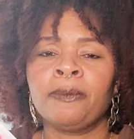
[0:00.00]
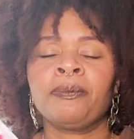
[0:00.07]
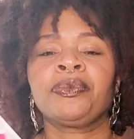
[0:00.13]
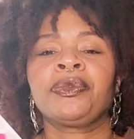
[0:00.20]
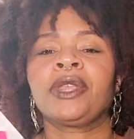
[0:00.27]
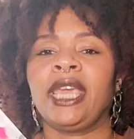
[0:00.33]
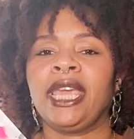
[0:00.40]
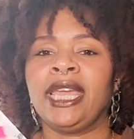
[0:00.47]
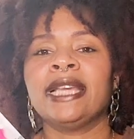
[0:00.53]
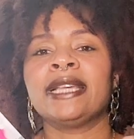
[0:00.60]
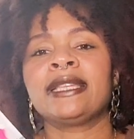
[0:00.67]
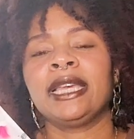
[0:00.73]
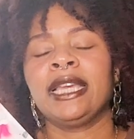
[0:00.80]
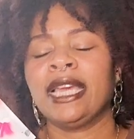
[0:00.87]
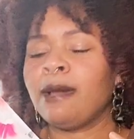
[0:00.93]
And it's,
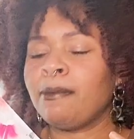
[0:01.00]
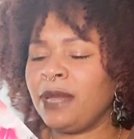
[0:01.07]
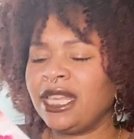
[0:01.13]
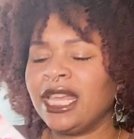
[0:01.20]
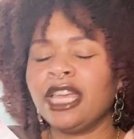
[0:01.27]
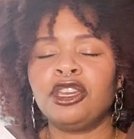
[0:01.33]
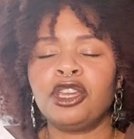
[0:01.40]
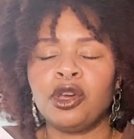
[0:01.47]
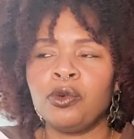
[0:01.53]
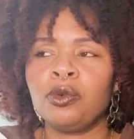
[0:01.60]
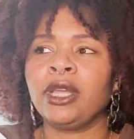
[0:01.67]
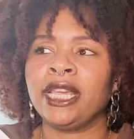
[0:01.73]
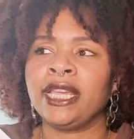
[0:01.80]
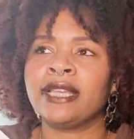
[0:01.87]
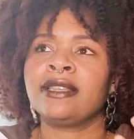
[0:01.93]
I mean, that note
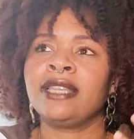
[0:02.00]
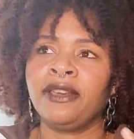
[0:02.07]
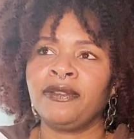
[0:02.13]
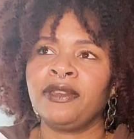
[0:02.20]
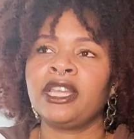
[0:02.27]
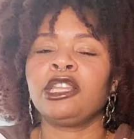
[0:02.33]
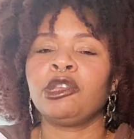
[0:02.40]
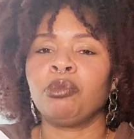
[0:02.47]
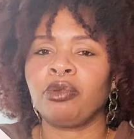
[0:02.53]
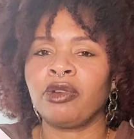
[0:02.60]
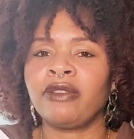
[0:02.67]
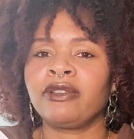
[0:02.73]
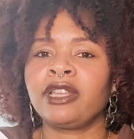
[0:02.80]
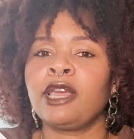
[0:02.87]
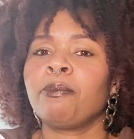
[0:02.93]
is definitely
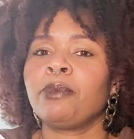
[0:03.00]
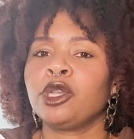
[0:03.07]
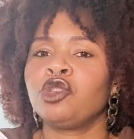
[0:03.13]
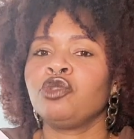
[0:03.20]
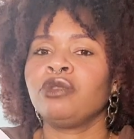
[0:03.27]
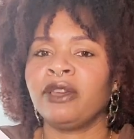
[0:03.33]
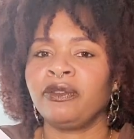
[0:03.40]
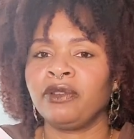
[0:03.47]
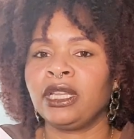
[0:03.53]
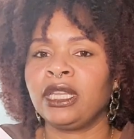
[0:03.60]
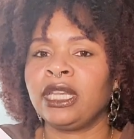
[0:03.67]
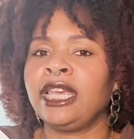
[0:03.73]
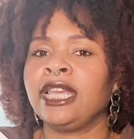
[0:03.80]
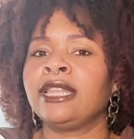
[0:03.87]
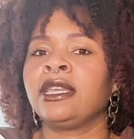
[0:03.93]
prevalent, but you definitely get
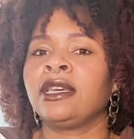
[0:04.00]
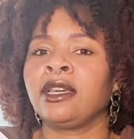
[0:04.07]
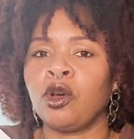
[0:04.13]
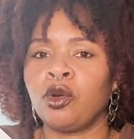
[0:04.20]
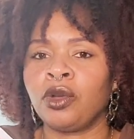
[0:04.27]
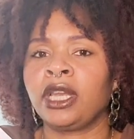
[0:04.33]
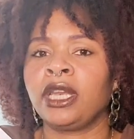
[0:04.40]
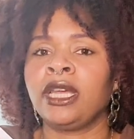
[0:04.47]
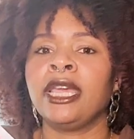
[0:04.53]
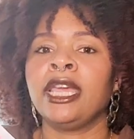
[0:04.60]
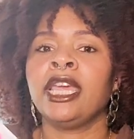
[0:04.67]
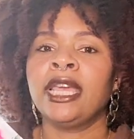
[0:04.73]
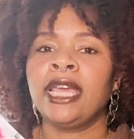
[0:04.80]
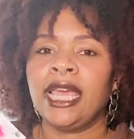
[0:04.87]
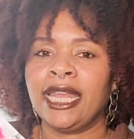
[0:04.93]
the coconut,
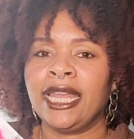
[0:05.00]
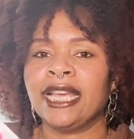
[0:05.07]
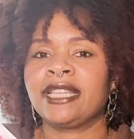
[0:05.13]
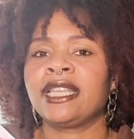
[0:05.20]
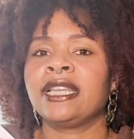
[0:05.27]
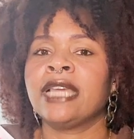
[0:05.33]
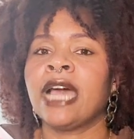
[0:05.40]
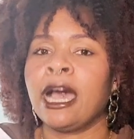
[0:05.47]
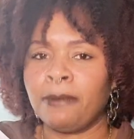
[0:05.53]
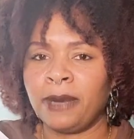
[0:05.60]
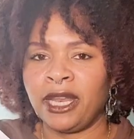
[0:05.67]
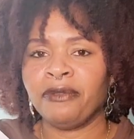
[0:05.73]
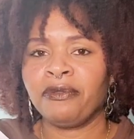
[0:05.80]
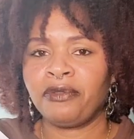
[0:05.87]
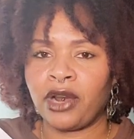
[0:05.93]
and that's the dominant
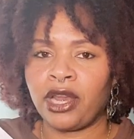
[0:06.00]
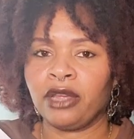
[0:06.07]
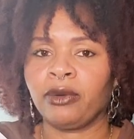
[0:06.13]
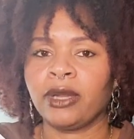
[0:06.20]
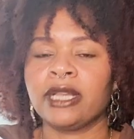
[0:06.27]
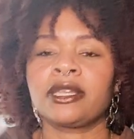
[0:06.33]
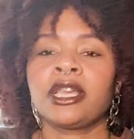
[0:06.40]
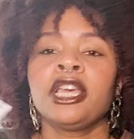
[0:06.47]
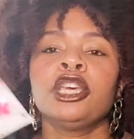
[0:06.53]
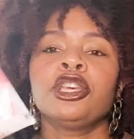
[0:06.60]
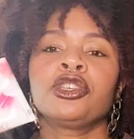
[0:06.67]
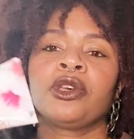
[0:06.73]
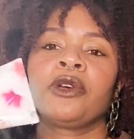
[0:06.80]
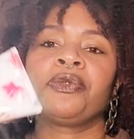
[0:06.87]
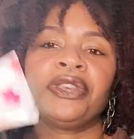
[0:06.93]
fragrance. So
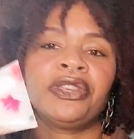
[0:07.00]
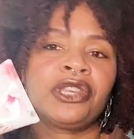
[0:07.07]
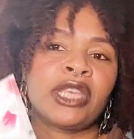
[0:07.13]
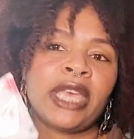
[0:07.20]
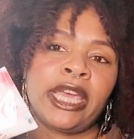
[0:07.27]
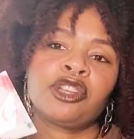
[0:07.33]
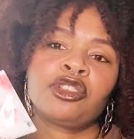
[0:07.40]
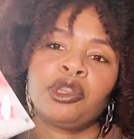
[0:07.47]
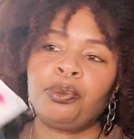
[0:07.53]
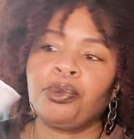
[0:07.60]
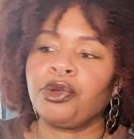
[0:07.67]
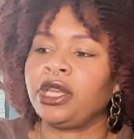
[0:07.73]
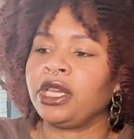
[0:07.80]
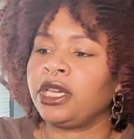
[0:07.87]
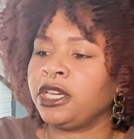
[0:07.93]
this is actually pretty
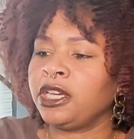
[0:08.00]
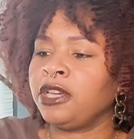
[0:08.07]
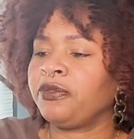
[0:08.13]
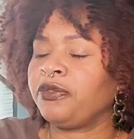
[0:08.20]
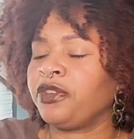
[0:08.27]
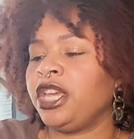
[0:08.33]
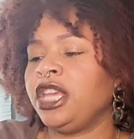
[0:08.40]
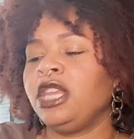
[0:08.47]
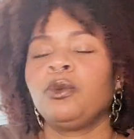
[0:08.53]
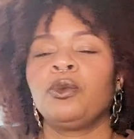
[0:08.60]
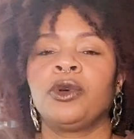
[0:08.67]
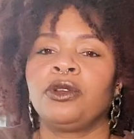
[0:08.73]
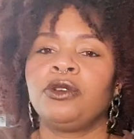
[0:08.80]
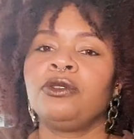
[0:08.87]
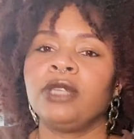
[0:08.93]
good for anyone who
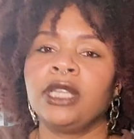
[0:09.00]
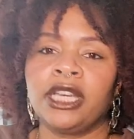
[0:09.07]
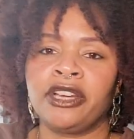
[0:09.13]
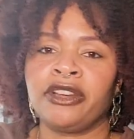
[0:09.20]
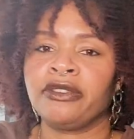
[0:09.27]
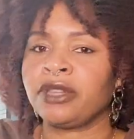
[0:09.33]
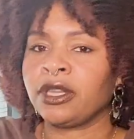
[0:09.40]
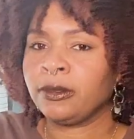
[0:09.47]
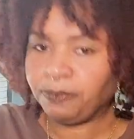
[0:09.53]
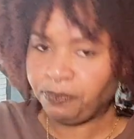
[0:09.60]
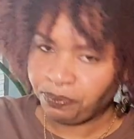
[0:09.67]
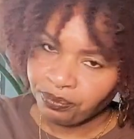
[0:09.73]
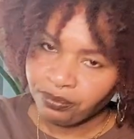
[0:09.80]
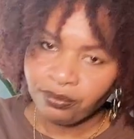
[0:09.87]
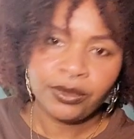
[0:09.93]
loves
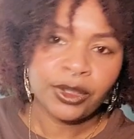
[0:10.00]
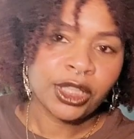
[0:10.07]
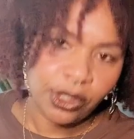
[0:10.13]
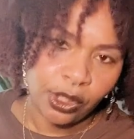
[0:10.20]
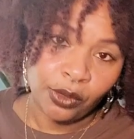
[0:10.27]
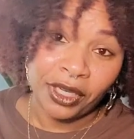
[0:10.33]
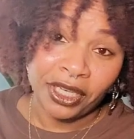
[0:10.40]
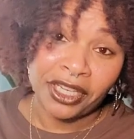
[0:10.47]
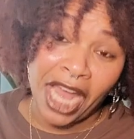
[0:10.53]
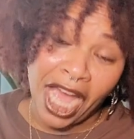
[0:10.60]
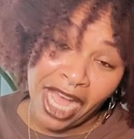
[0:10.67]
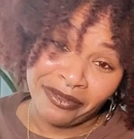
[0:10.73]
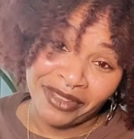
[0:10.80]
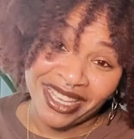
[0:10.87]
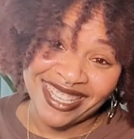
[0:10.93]
coconut,
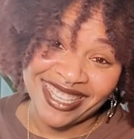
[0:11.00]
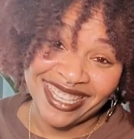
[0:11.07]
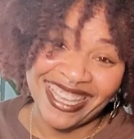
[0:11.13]
obviously.